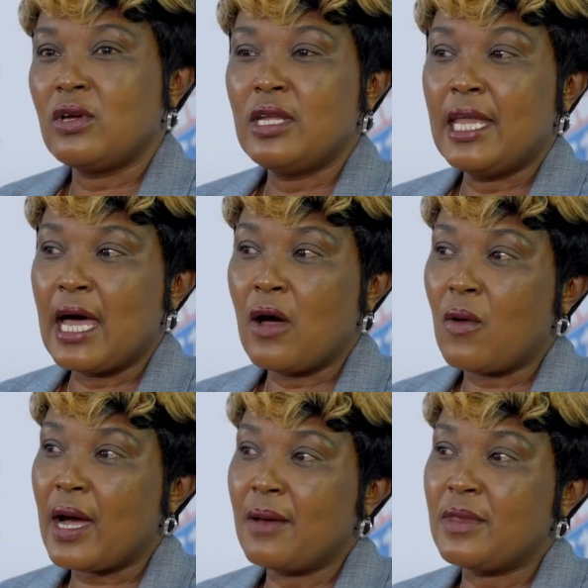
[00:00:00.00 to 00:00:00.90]
Now,
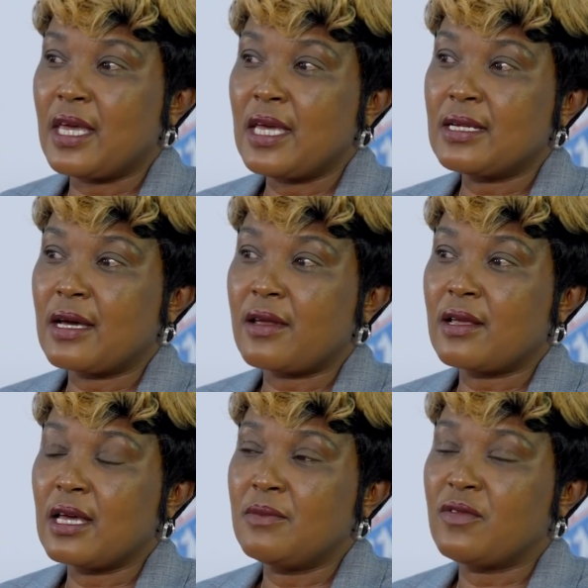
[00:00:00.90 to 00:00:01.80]
I'm the head
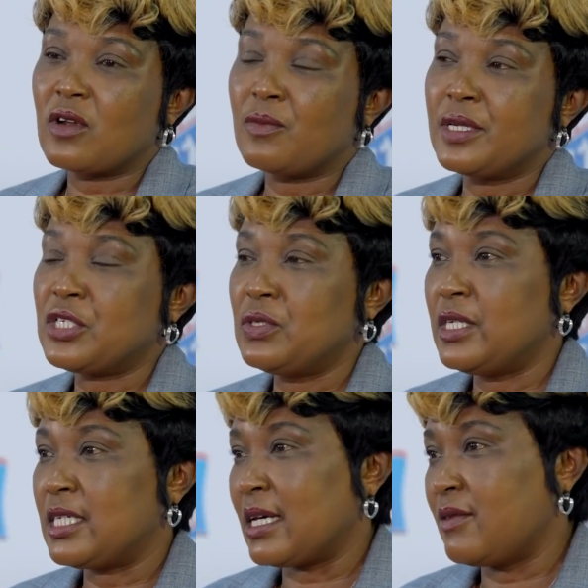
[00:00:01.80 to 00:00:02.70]
curriculum development
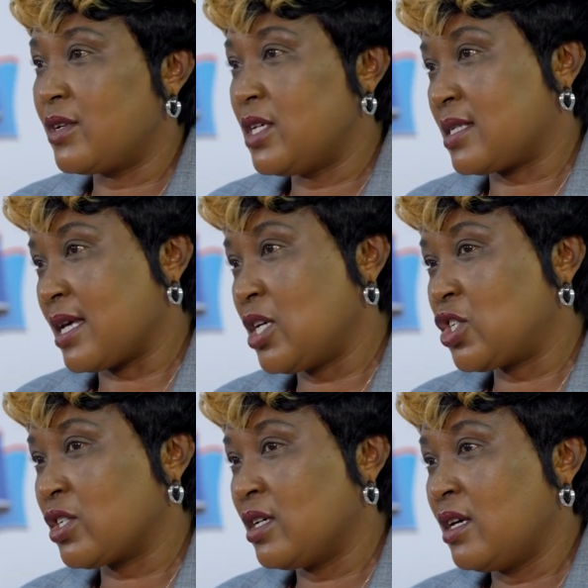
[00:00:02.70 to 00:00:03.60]
unit and
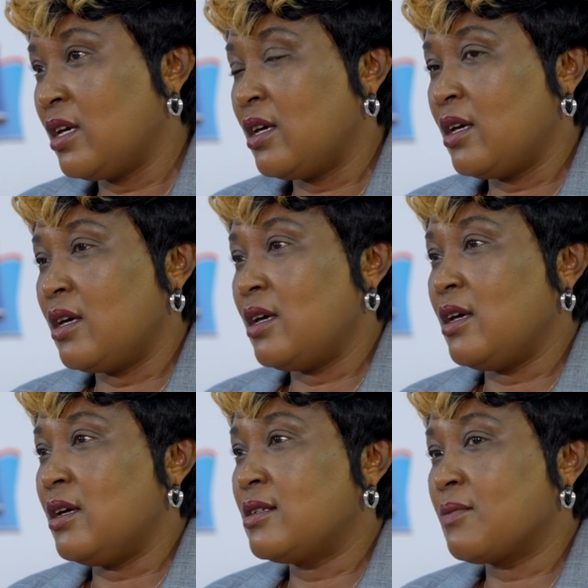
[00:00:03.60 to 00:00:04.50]
research,
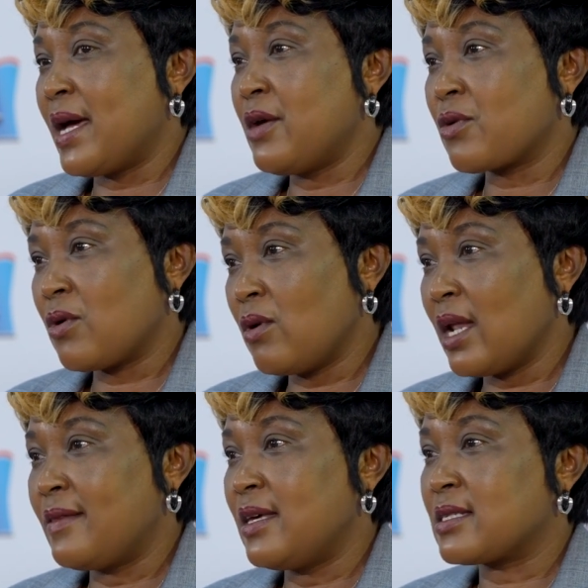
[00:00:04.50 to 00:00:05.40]
and my role
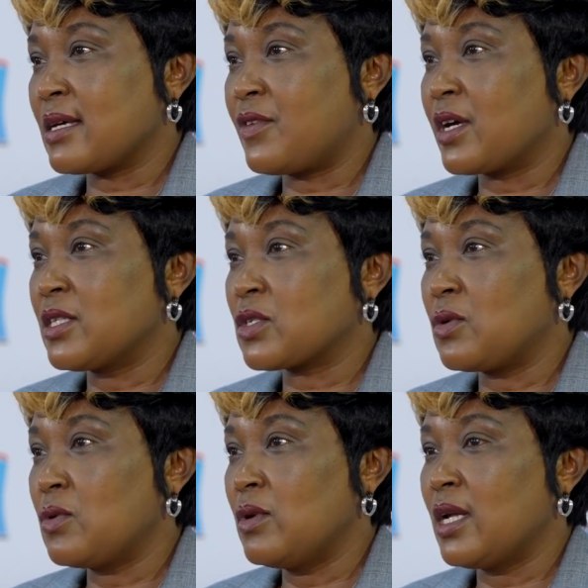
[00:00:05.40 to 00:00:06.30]
at the East African
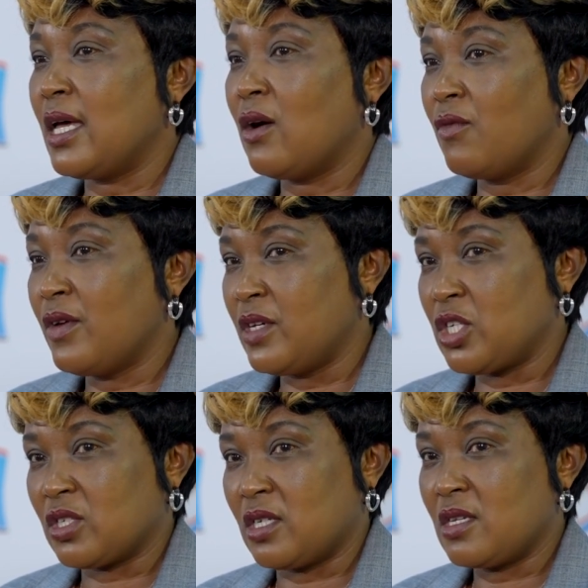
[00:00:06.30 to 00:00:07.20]
School of
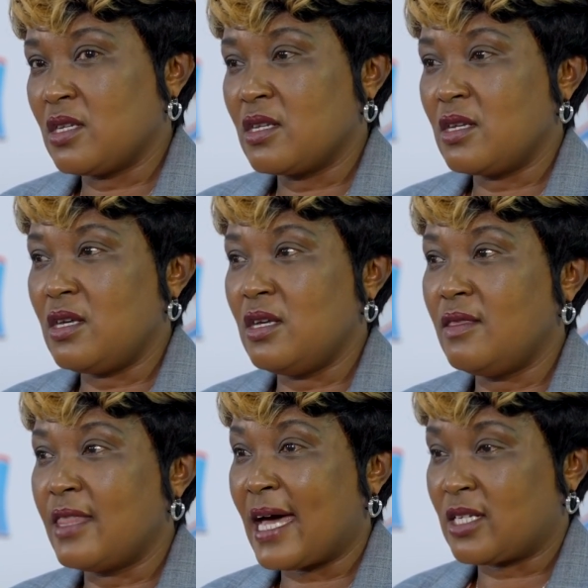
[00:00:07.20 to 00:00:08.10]
Aviation in
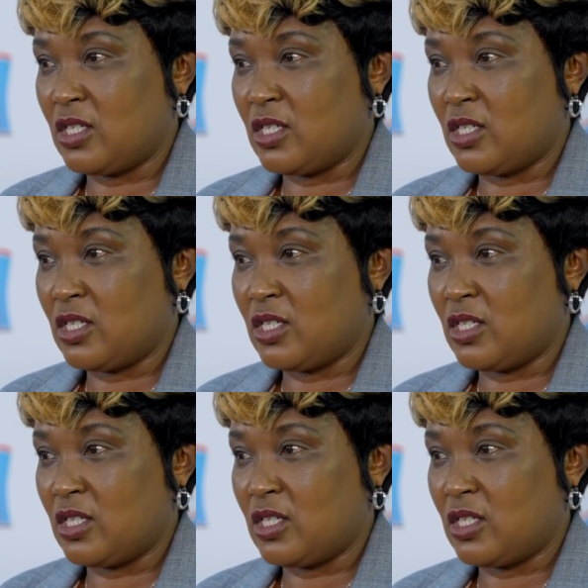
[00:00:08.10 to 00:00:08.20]
that